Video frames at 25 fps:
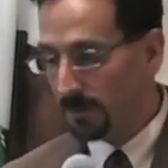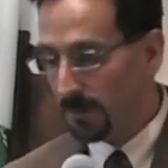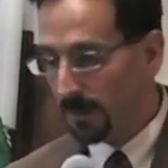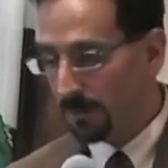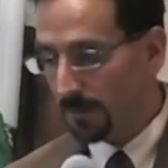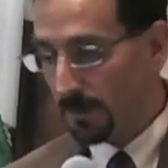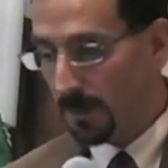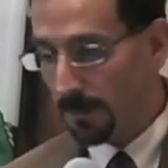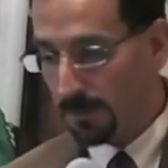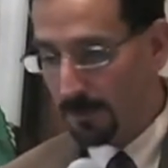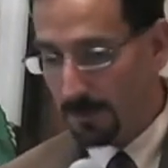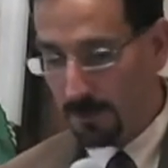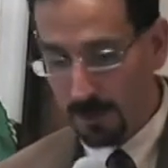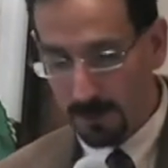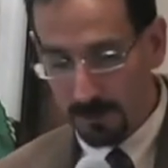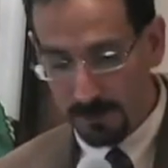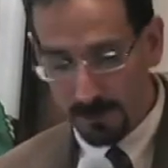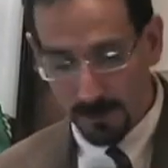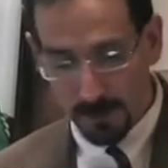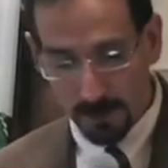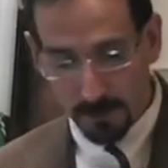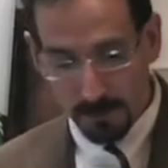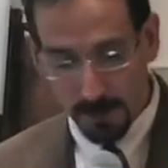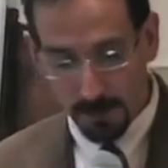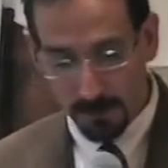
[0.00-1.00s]
comes up and talks
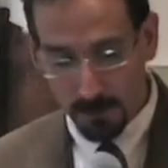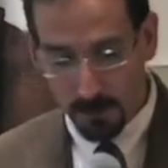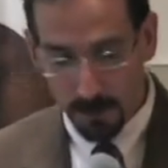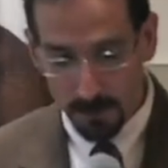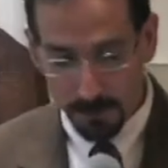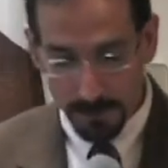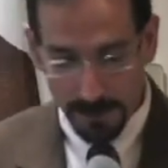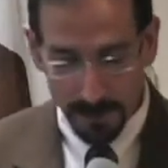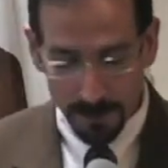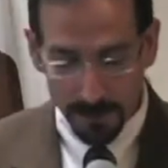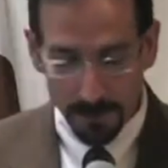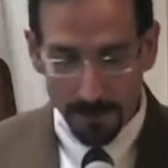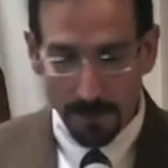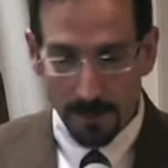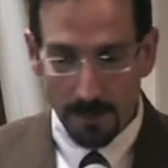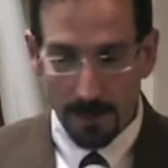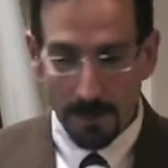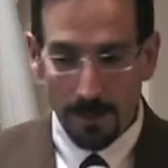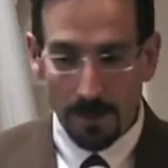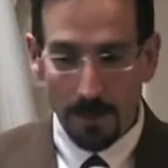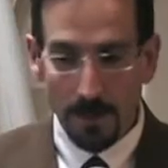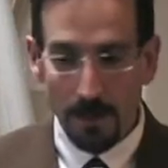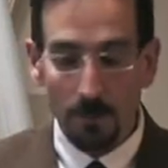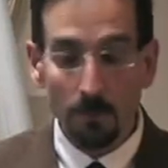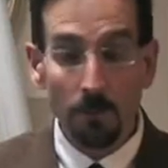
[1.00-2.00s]
a little bit more about
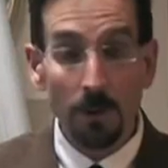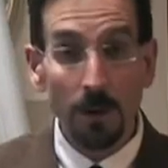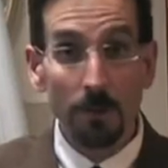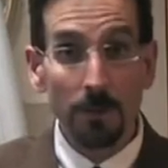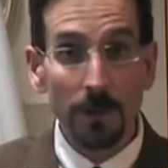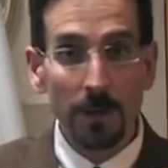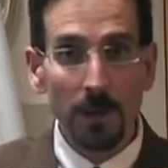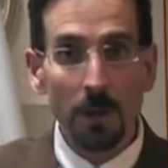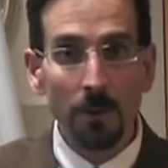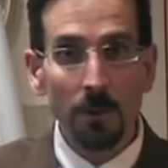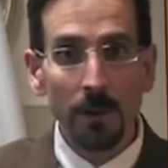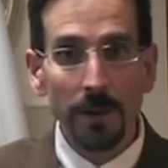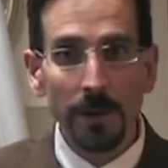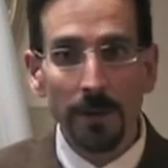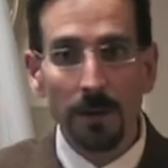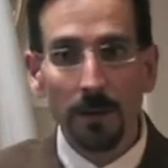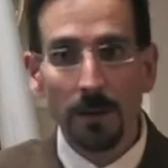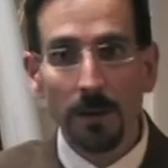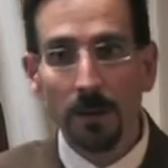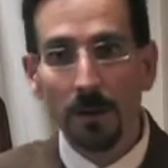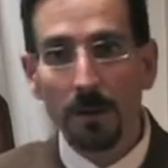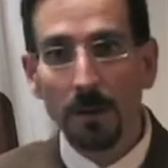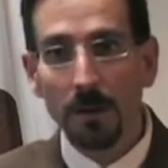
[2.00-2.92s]
uh, where we're going.